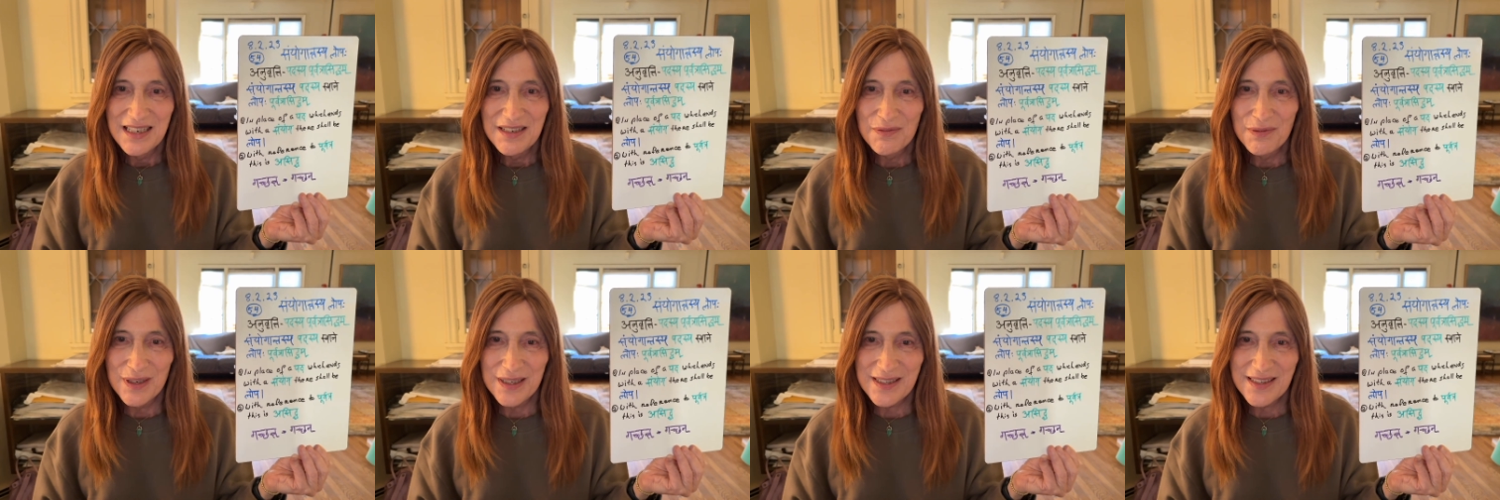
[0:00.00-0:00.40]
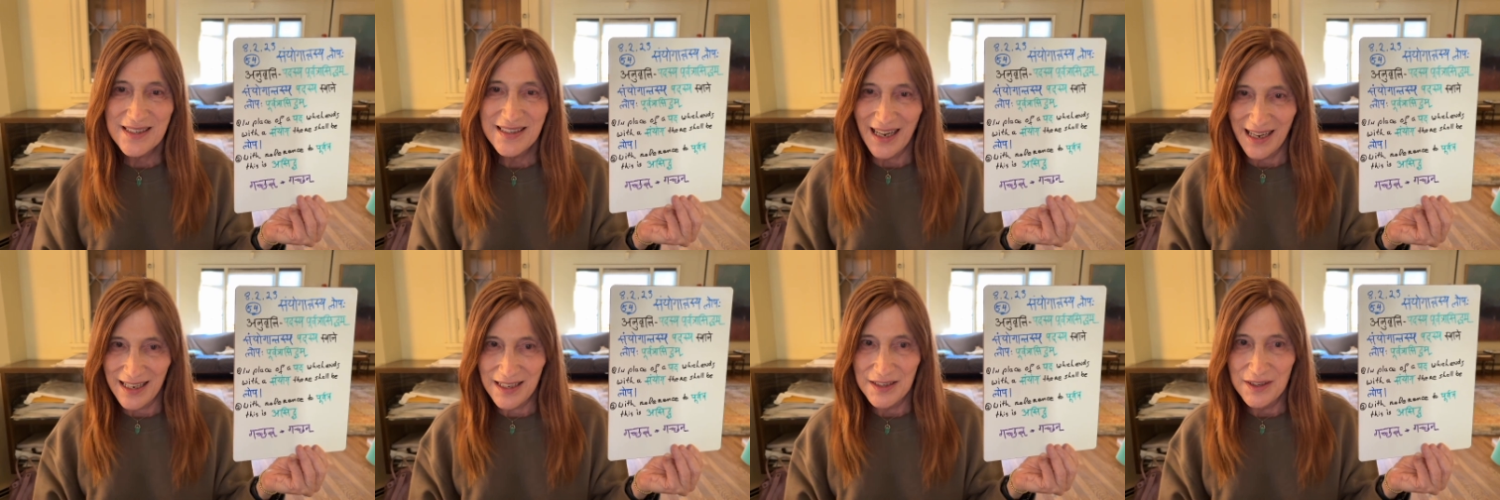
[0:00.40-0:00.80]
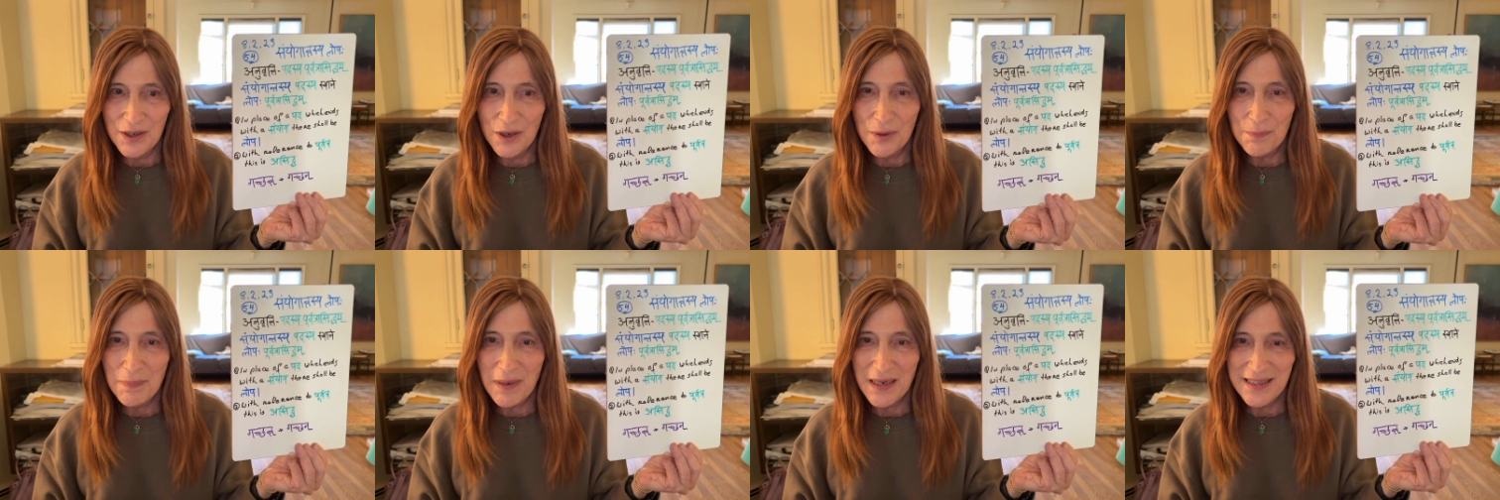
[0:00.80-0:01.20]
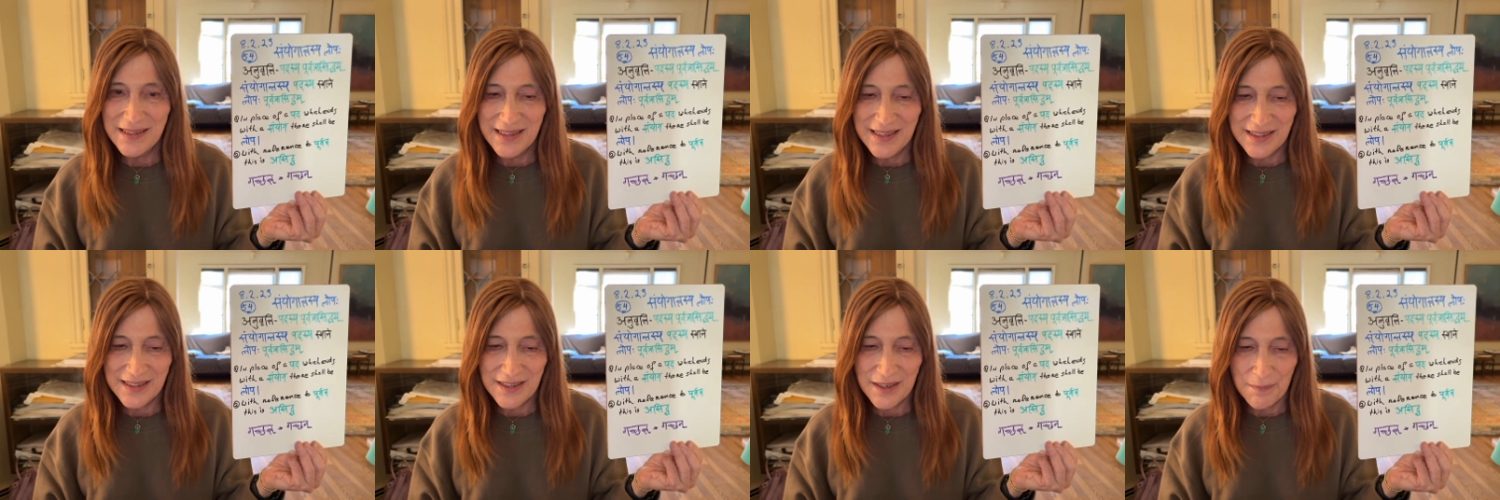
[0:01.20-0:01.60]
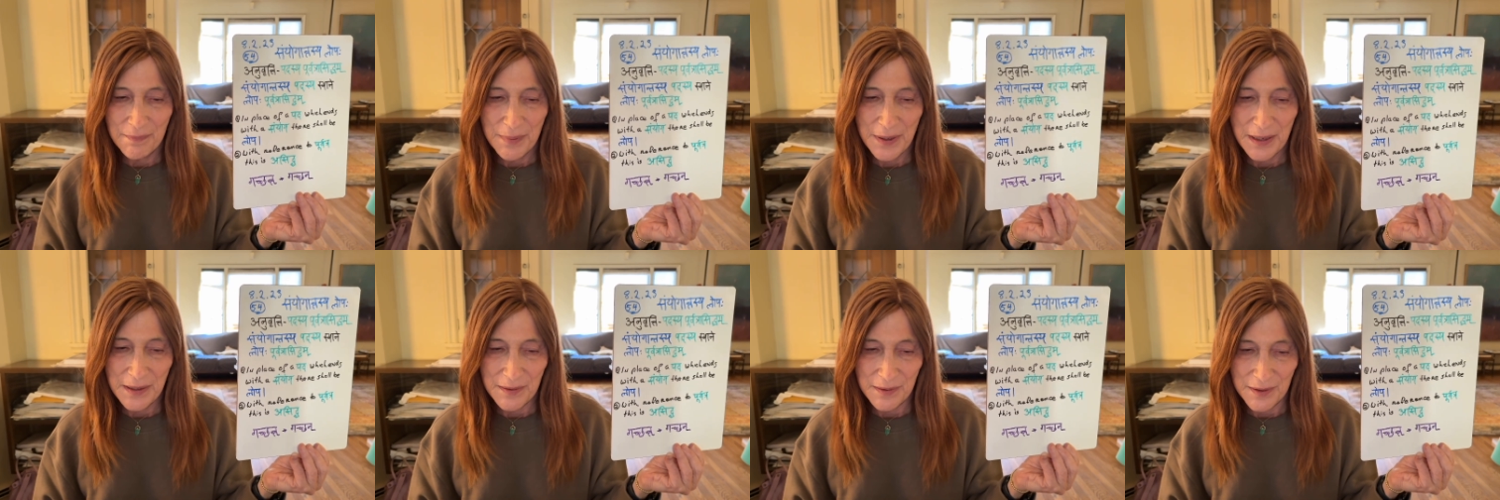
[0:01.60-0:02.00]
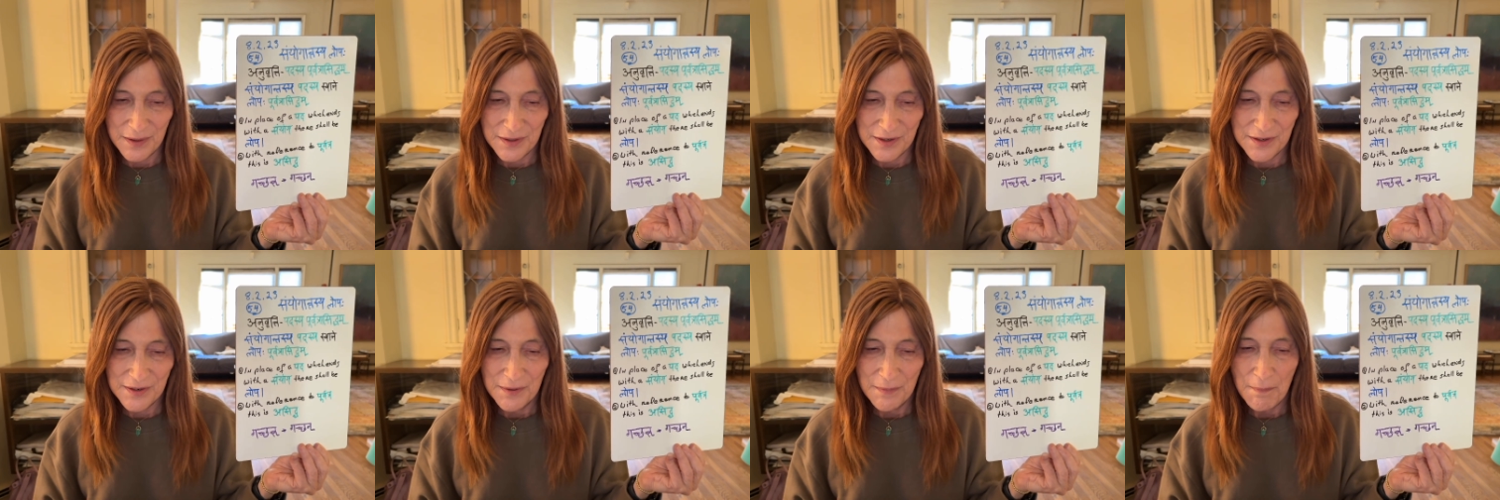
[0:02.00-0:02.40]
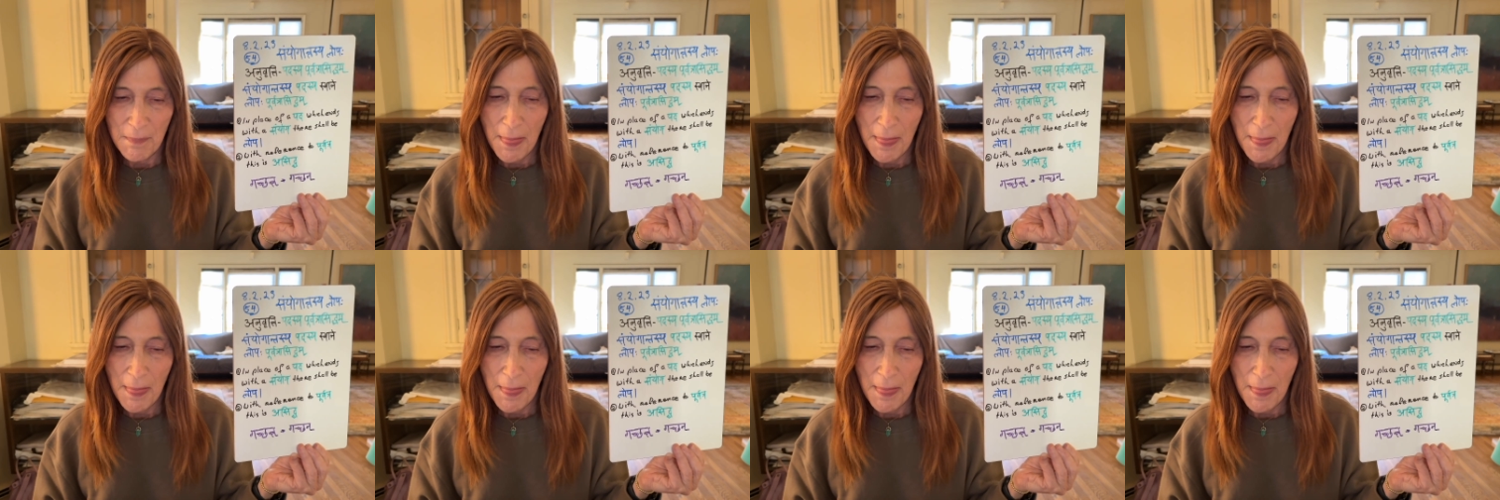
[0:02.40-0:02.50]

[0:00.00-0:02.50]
what's lopa disappears.